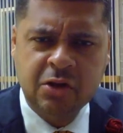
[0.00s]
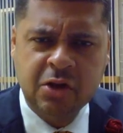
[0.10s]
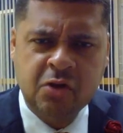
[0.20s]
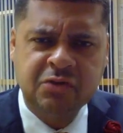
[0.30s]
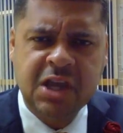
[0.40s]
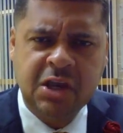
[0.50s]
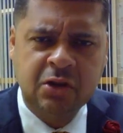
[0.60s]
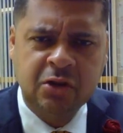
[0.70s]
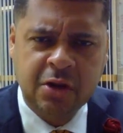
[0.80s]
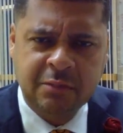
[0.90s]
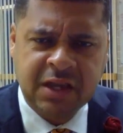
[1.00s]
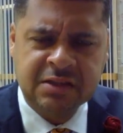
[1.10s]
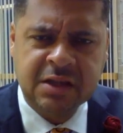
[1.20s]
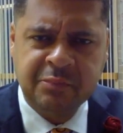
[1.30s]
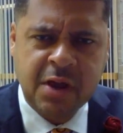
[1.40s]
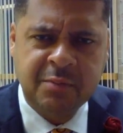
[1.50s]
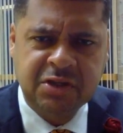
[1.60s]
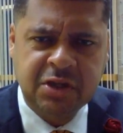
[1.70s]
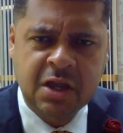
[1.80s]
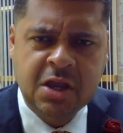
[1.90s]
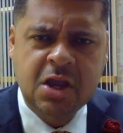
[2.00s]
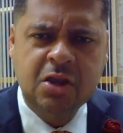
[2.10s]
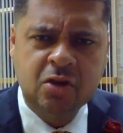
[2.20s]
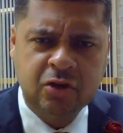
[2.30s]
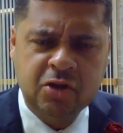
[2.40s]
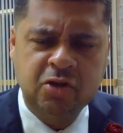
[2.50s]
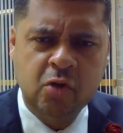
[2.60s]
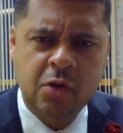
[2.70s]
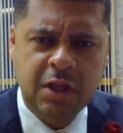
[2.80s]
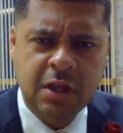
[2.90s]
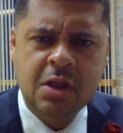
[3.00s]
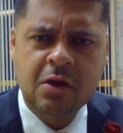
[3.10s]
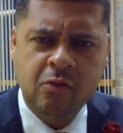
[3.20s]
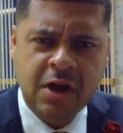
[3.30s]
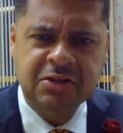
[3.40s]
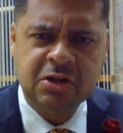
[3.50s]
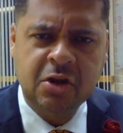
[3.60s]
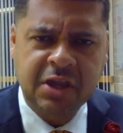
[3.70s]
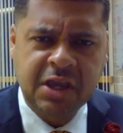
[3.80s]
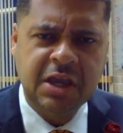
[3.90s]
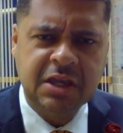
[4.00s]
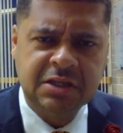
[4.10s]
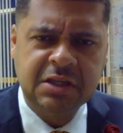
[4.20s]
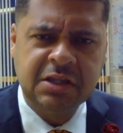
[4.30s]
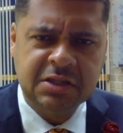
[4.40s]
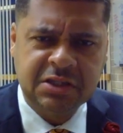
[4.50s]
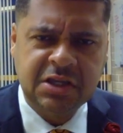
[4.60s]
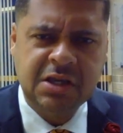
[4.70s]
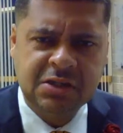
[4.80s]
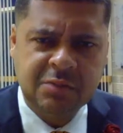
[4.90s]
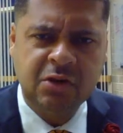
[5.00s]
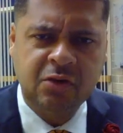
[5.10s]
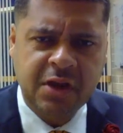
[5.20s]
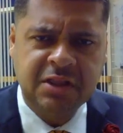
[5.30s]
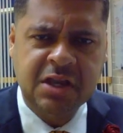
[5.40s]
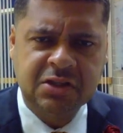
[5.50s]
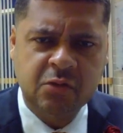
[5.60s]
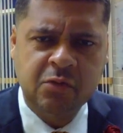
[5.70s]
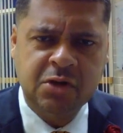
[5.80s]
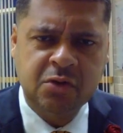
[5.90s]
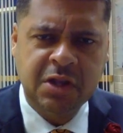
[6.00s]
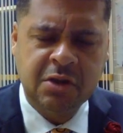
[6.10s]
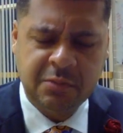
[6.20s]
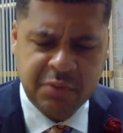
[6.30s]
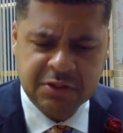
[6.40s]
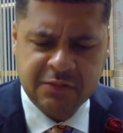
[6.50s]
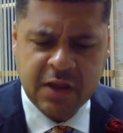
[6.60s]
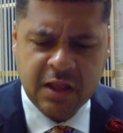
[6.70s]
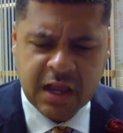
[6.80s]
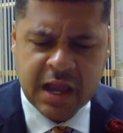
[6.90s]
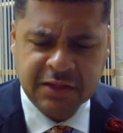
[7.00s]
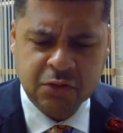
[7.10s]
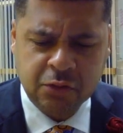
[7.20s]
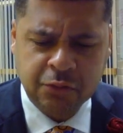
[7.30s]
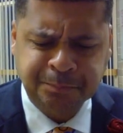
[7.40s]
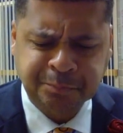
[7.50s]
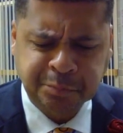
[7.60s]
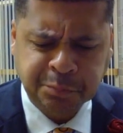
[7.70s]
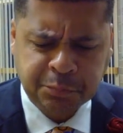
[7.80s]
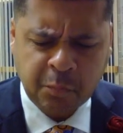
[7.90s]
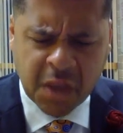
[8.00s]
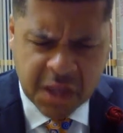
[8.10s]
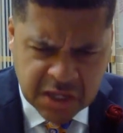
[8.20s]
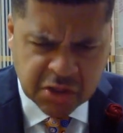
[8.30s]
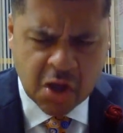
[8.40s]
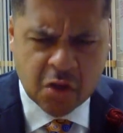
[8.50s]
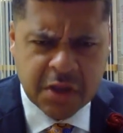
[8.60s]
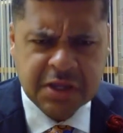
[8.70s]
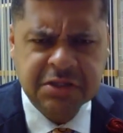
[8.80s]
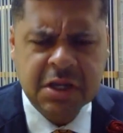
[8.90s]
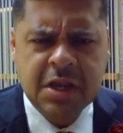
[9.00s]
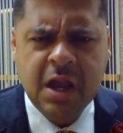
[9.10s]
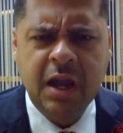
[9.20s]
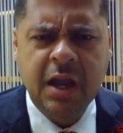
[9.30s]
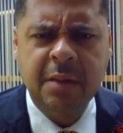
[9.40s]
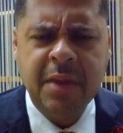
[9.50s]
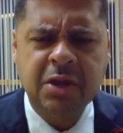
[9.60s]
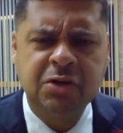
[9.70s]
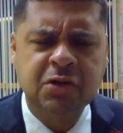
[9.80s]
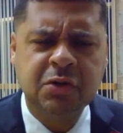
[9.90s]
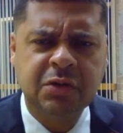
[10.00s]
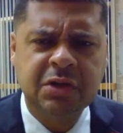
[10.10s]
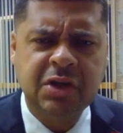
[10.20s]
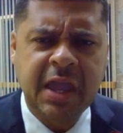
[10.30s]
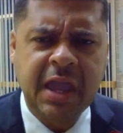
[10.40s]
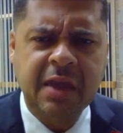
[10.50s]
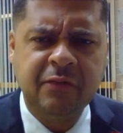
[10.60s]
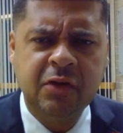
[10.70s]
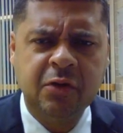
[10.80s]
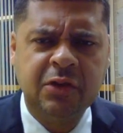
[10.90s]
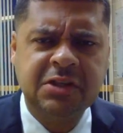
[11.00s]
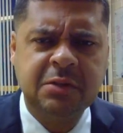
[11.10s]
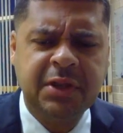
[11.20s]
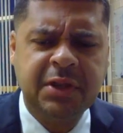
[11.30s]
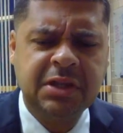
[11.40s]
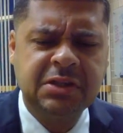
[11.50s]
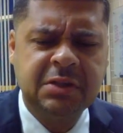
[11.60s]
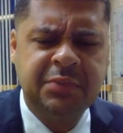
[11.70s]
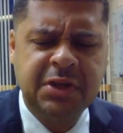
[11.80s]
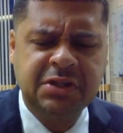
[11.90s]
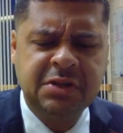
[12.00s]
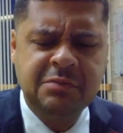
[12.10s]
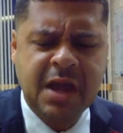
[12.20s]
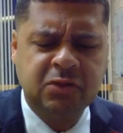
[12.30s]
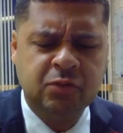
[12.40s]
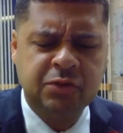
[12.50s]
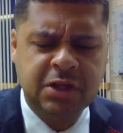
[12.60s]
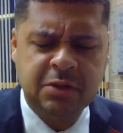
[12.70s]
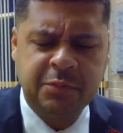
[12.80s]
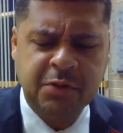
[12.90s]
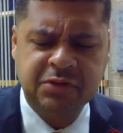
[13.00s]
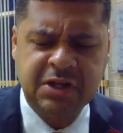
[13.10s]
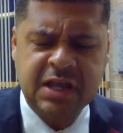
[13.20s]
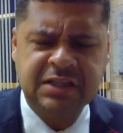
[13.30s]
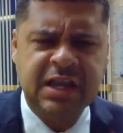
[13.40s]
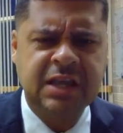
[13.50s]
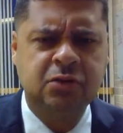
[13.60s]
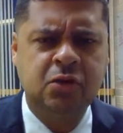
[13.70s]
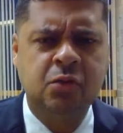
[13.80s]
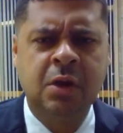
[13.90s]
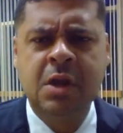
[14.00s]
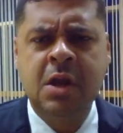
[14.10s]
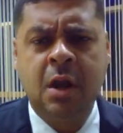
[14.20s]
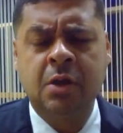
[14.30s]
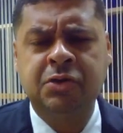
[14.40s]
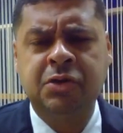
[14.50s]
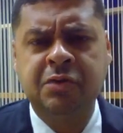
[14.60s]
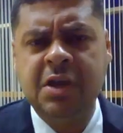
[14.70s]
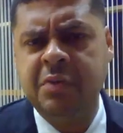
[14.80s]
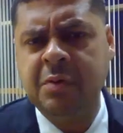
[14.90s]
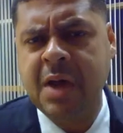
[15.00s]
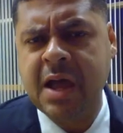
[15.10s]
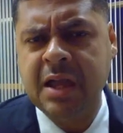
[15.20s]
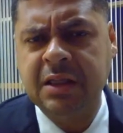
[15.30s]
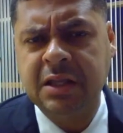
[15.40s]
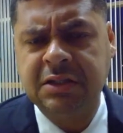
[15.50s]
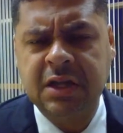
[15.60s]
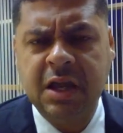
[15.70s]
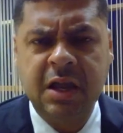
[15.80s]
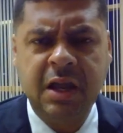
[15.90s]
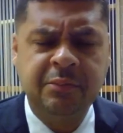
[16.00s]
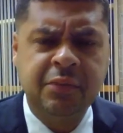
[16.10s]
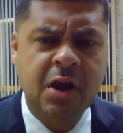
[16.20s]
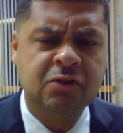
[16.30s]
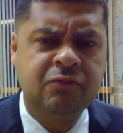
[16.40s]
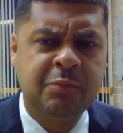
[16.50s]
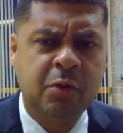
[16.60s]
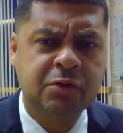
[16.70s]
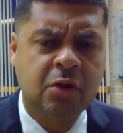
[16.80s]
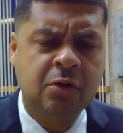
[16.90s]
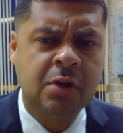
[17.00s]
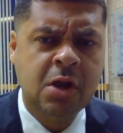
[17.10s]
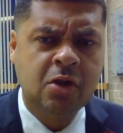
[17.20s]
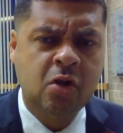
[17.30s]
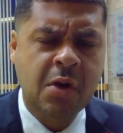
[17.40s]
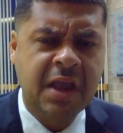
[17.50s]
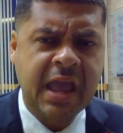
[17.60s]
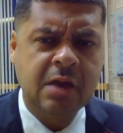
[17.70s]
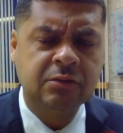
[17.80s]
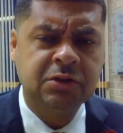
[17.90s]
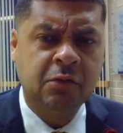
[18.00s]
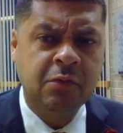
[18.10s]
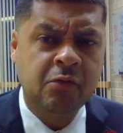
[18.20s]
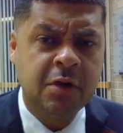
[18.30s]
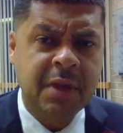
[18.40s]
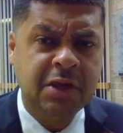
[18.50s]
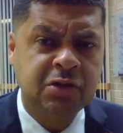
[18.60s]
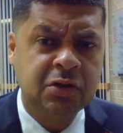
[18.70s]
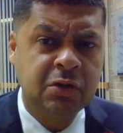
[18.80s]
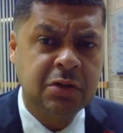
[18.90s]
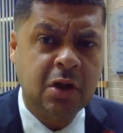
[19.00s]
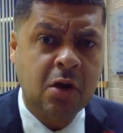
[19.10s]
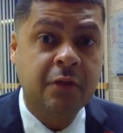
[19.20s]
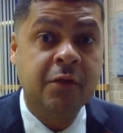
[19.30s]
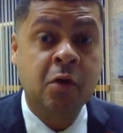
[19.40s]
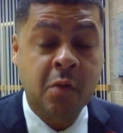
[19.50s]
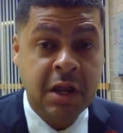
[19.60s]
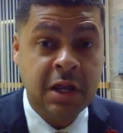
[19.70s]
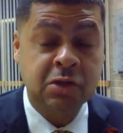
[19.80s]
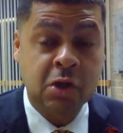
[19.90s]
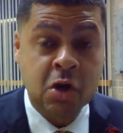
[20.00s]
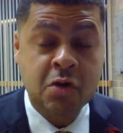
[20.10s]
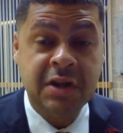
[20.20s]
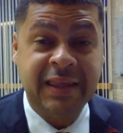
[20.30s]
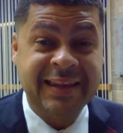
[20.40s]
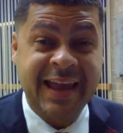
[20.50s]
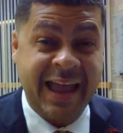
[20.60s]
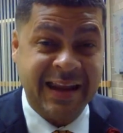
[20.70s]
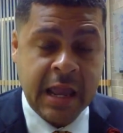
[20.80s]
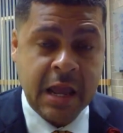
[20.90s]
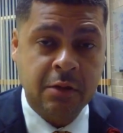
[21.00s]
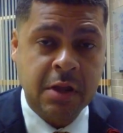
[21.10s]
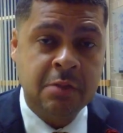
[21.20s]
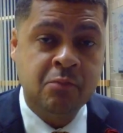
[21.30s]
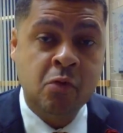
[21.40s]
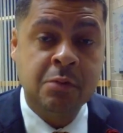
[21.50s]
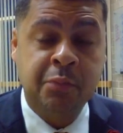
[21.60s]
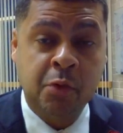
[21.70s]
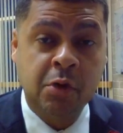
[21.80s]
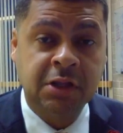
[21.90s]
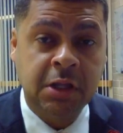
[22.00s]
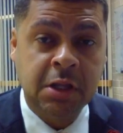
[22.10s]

go take a look because I promise you, you'll enjoy watching our kids and, and seeing some of the great things that we're doing here at Pinson Valley High School. As always, uh, make sure that you have your lesson plans in place and modules, and they're posted outside your door. Also, keep in mind that uh, progress reports are going out, so we want to make sure that all of our grades are current in iNow, and more importantly,